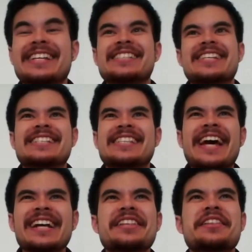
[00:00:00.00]
it's
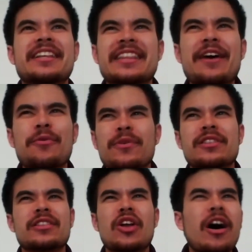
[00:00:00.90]
exactly like that
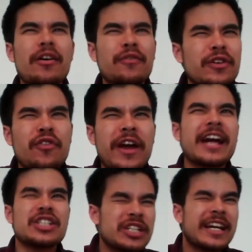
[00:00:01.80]
with law of
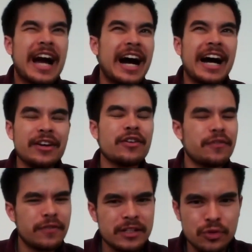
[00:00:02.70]
attraction kind
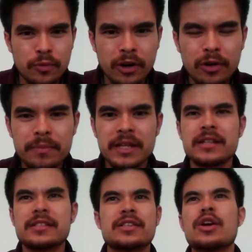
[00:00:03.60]
of as well,
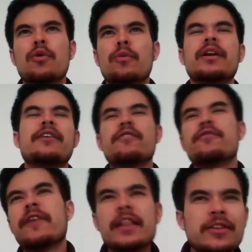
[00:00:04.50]
because whatever
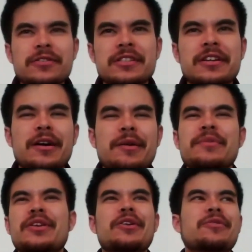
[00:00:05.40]
failures come,
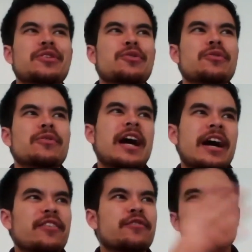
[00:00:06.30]
you
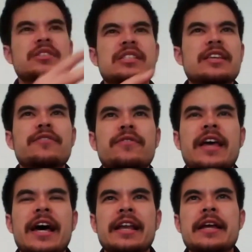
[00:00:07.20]
kind of perceive
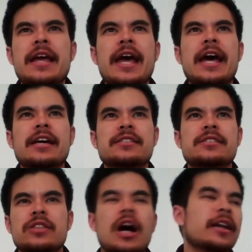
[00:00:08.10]
that
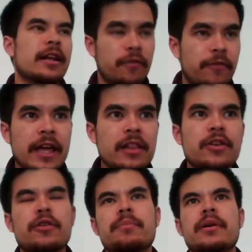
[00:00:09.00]
as not a
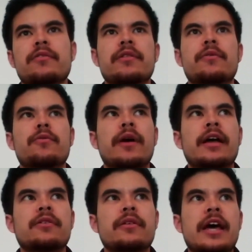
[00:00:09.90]
failure, but
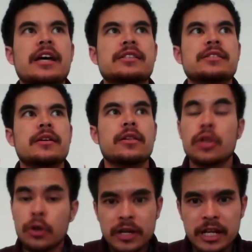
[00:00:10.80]
rather as a
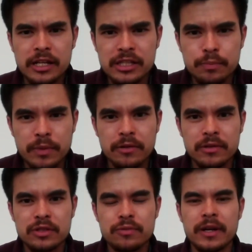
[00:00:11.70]
learning
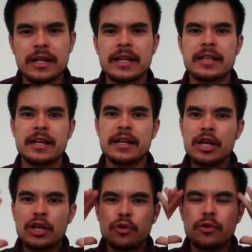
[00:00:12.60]
experience, right? And then
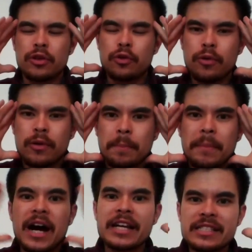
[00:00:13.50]
your
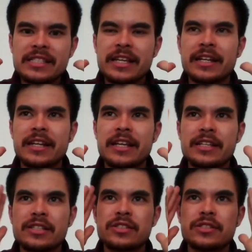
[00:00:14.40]
mindset
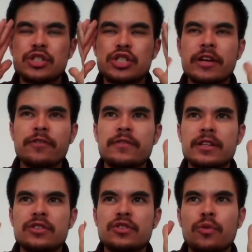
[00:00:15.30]
is
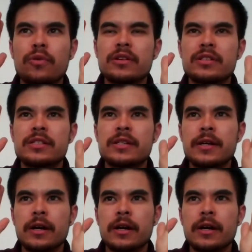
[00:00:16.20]
shifted towards